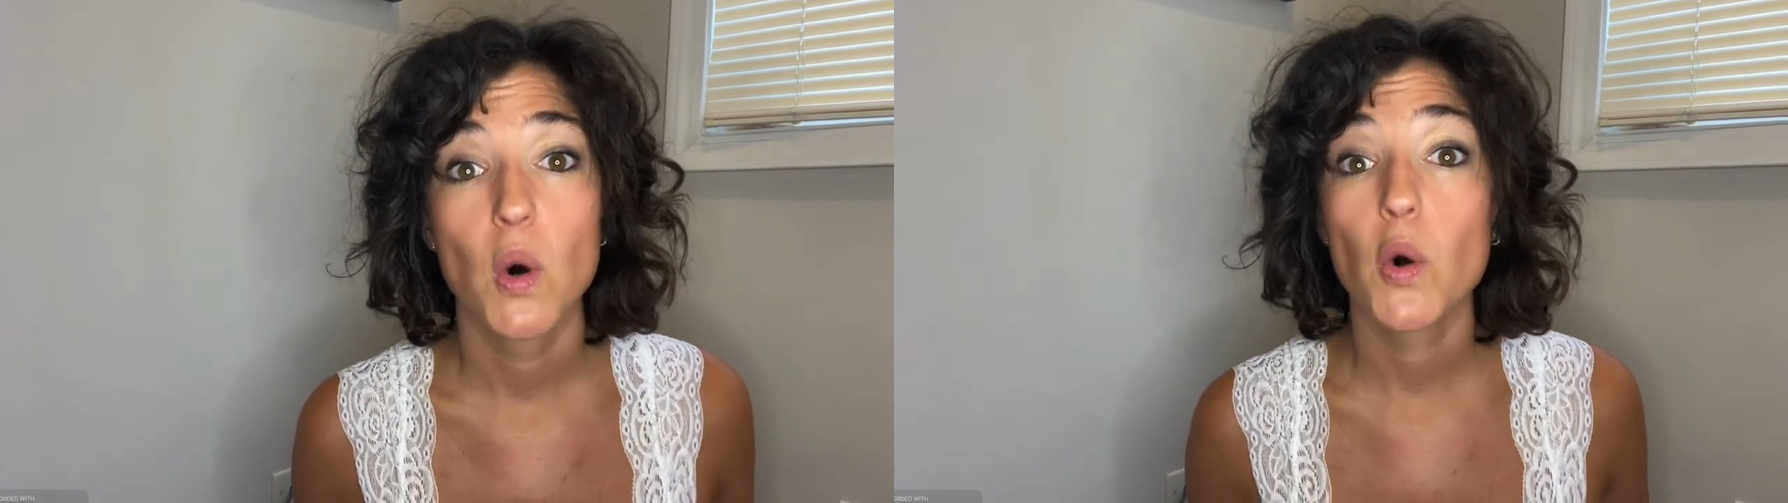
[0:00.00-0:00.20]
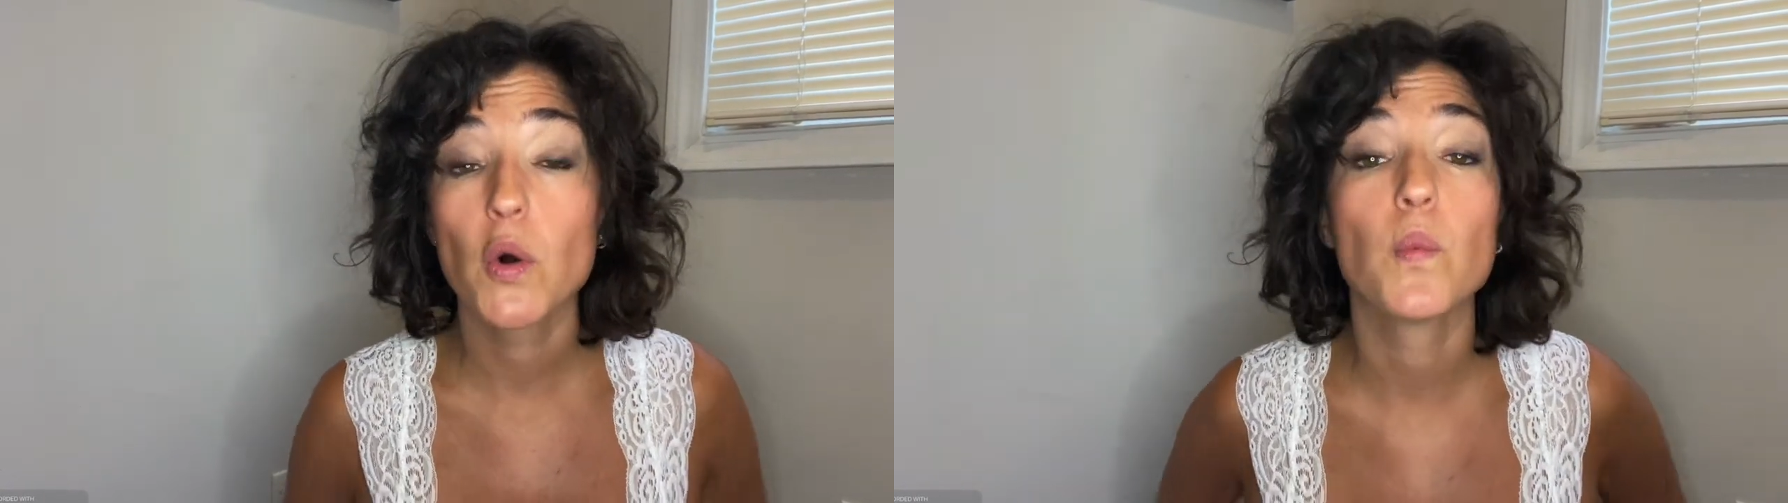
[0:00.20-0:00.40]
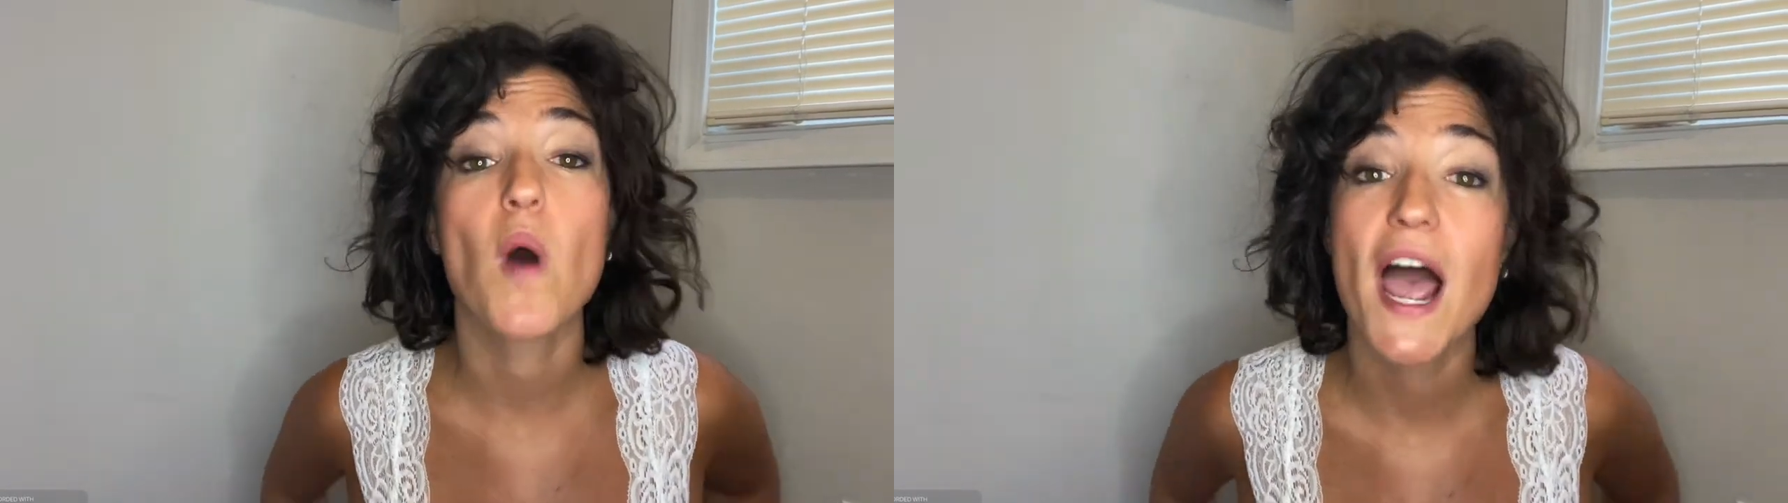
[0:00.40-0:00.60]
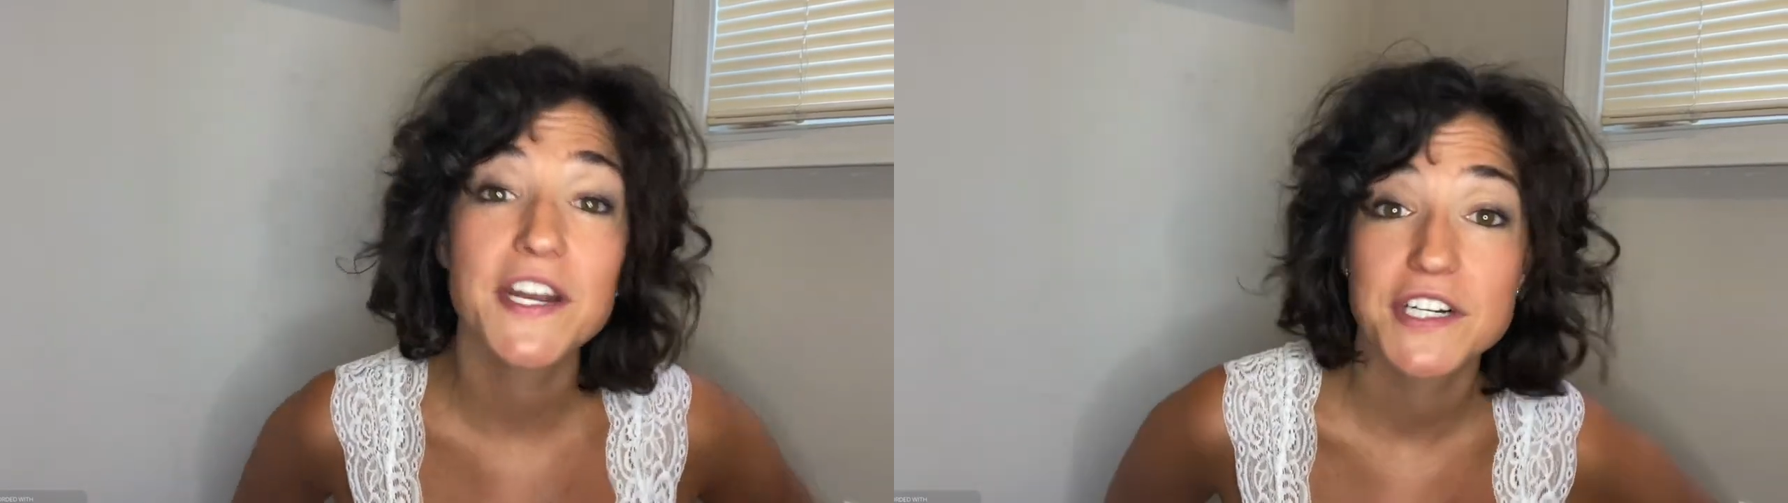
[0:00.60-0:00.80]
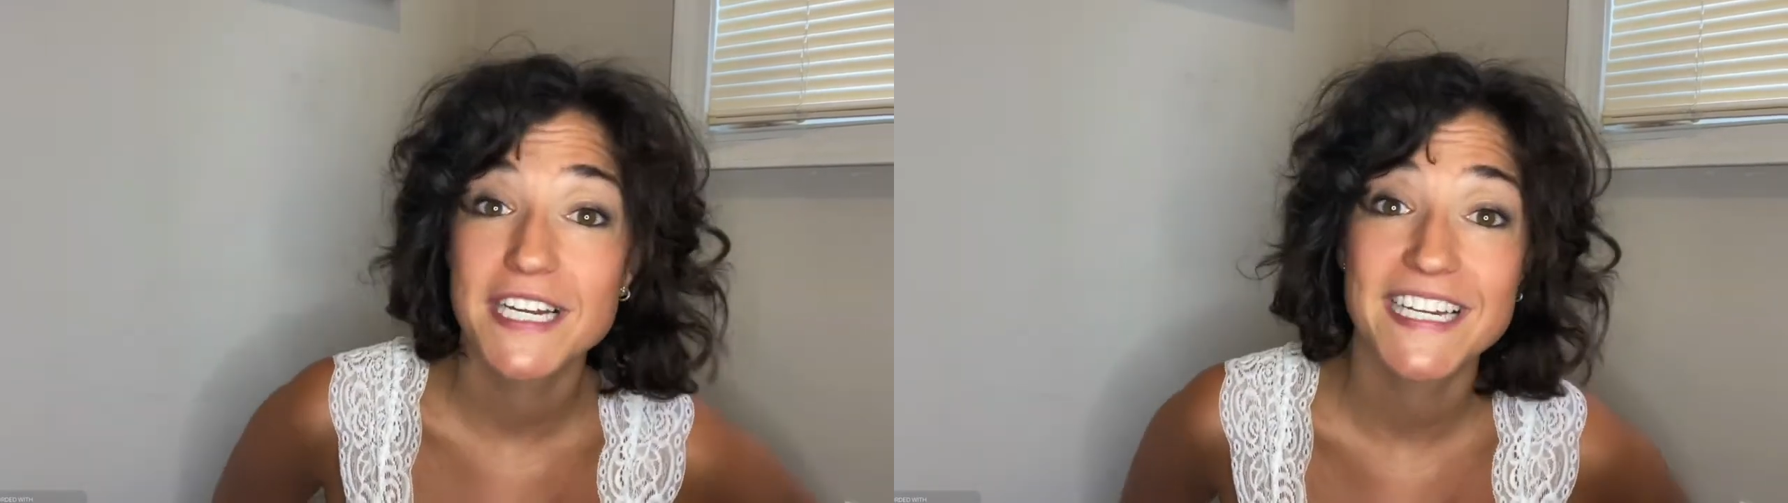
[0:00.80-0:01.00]
or
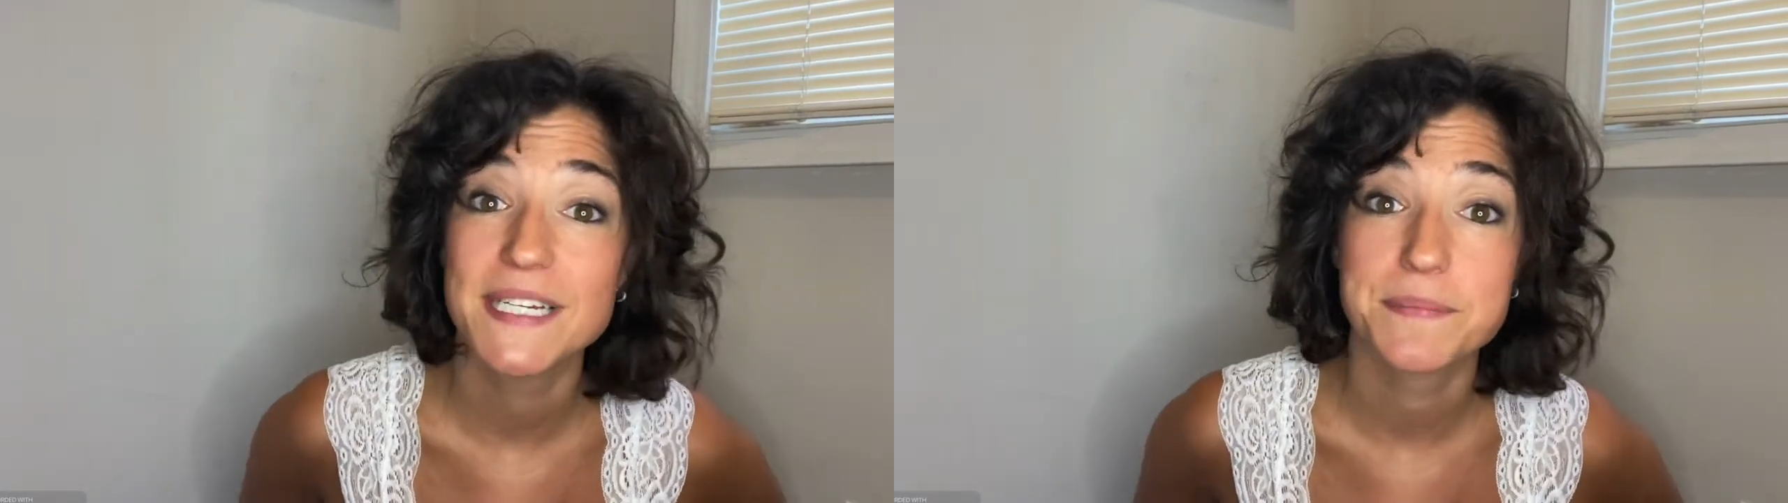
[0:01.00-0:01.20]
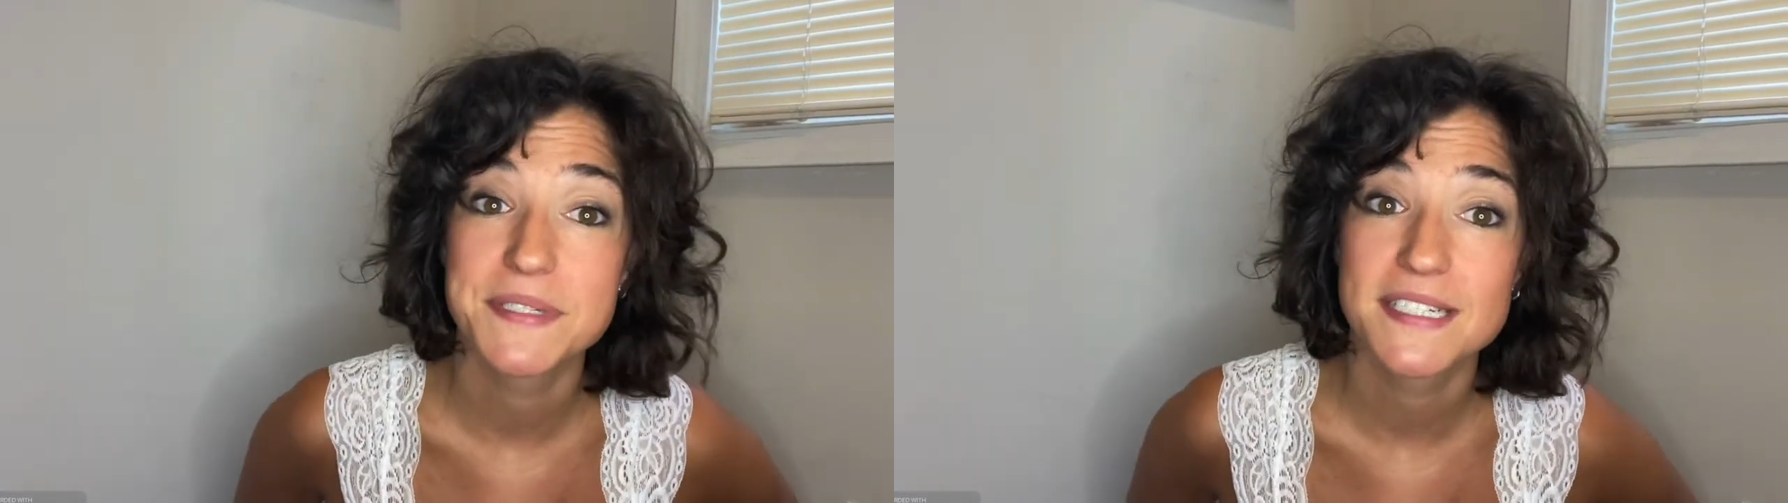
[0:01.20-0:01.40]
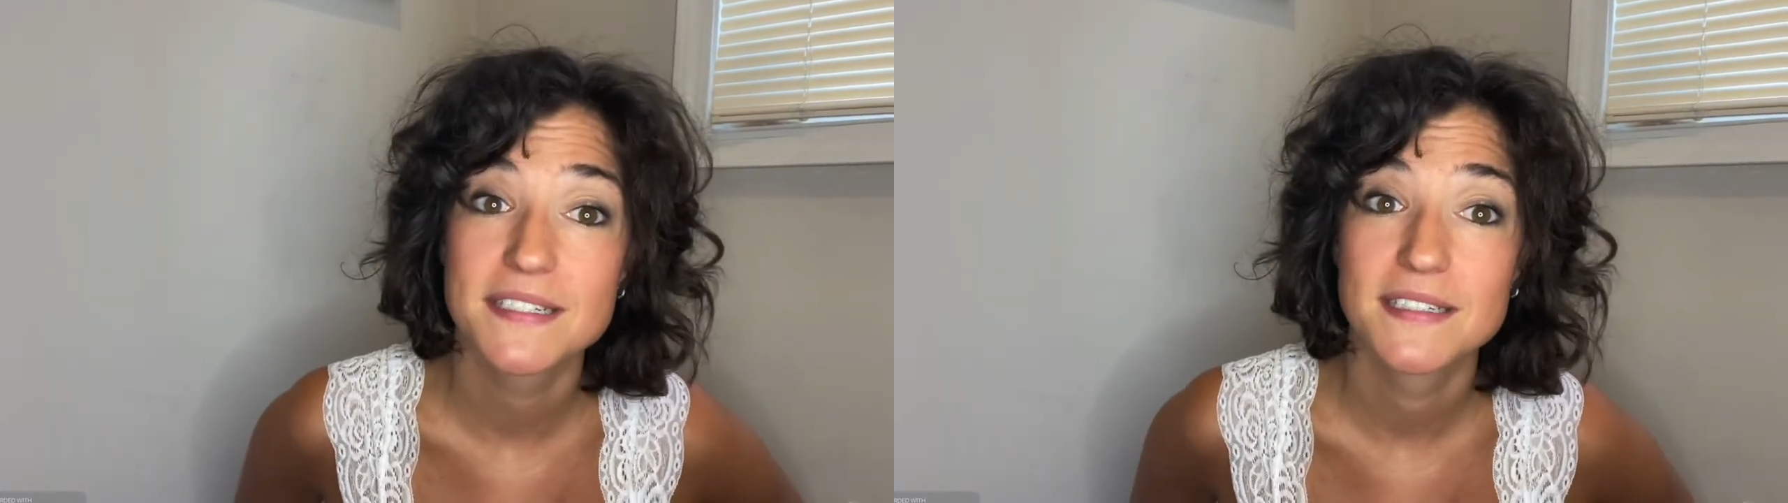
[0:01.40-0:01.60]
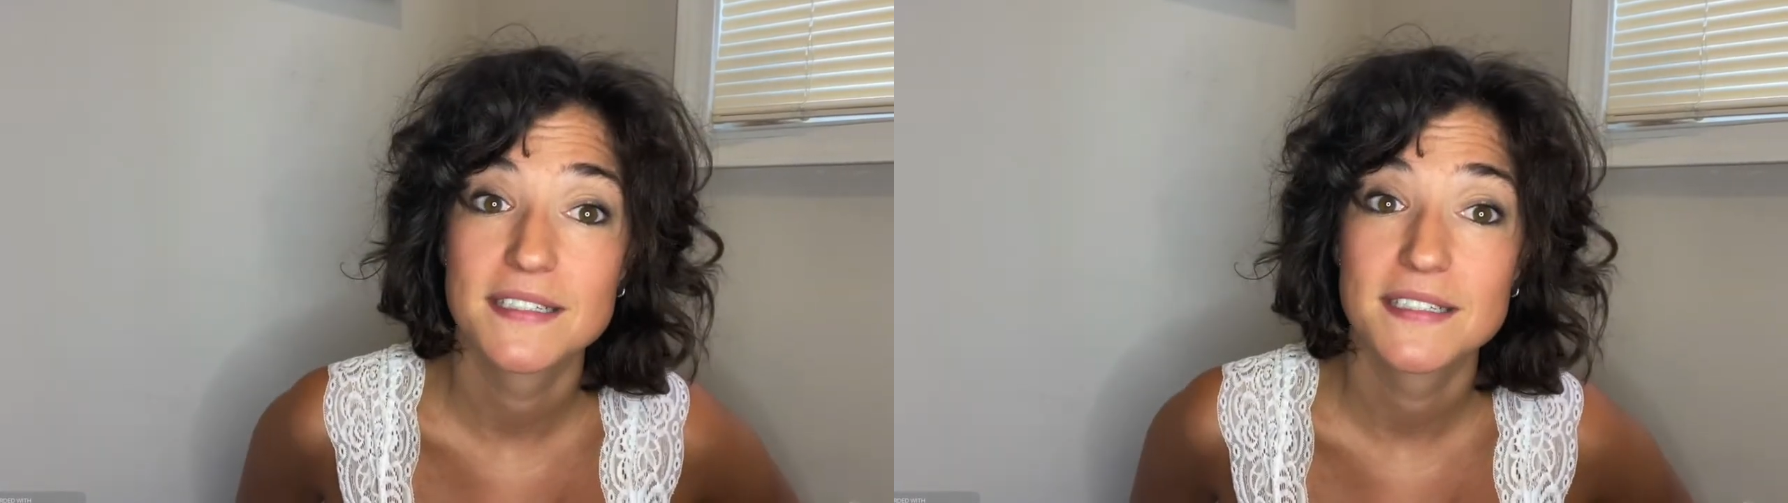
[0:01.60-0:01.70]
wider hips